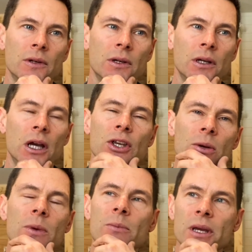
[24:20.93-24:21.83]
A
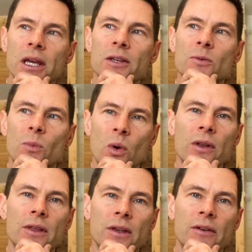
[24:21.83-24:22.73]
human being is more
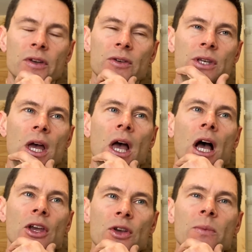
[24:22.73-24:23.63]
than their views. A
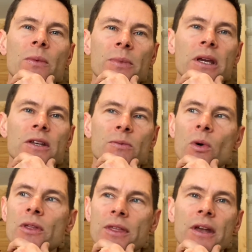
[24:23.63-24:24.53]
human being is
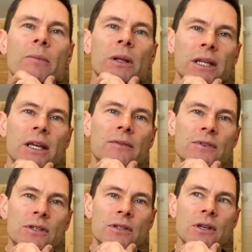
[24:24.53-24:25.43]
more than their
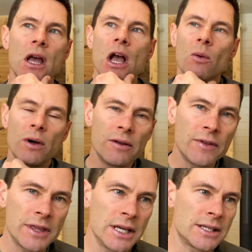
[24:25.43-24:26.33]
beliefs. One of the
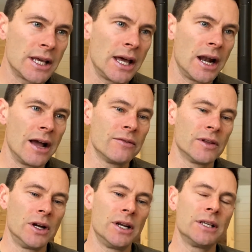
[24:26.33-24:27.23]
things that I've
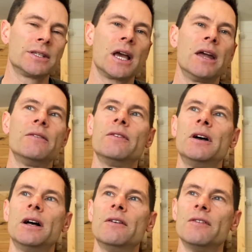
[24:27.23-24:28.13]
learned as kind of
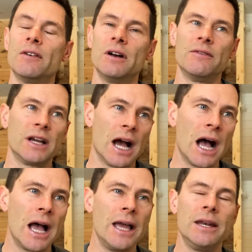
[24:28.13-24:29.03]
a
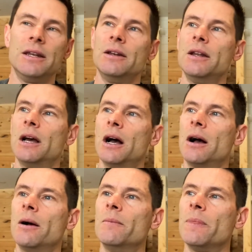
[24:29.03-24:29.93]
guide and
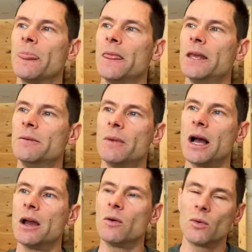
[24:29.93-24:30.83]
in
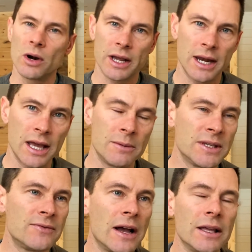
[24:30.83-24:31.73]
my work at Animas
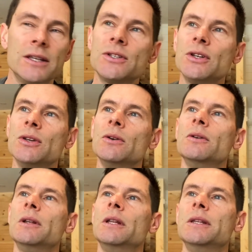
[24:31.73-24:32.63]
Valley
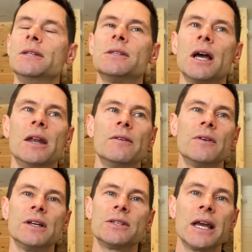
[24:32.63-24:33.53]
Institute in these kind
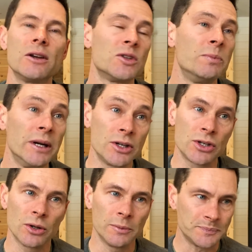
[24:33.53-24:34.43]
of
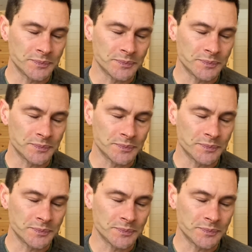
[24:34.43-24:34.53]
psycho-spiritual